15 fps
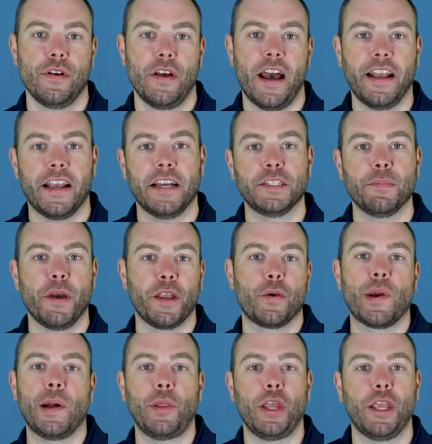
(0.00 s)
Hi guys, Mike
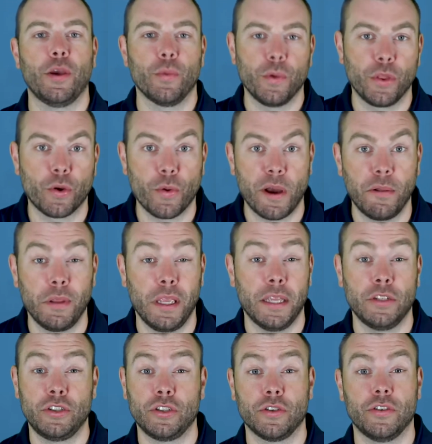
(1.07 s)
Crowley here with the Crowley
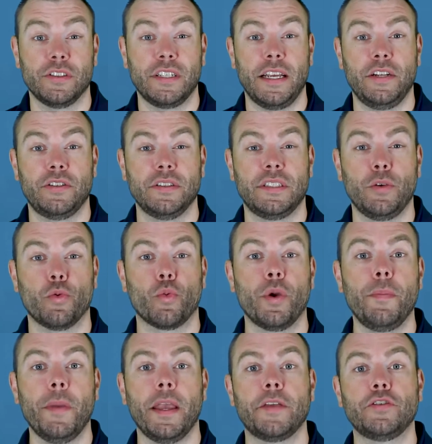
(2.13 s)
Insurance Agency, where
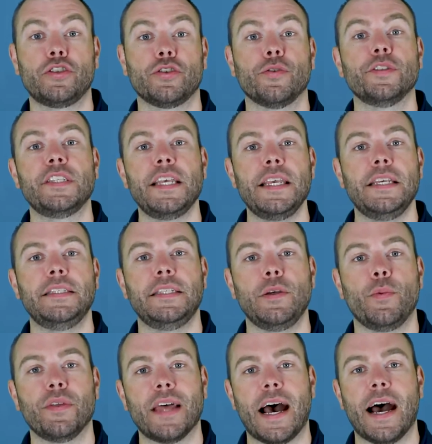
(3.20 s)
we make insurance easy
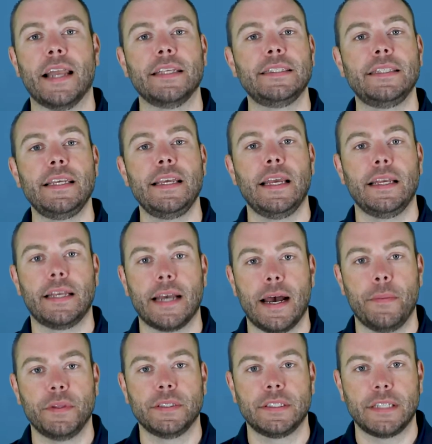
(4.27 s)
with honesty and
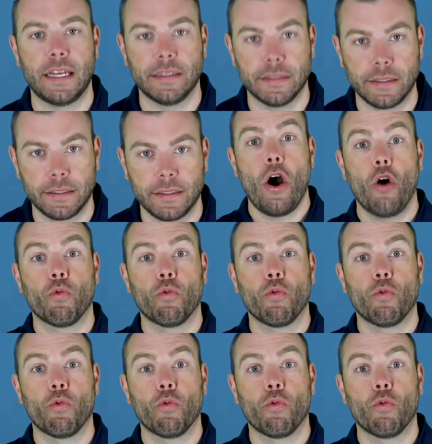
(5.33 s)
common sense.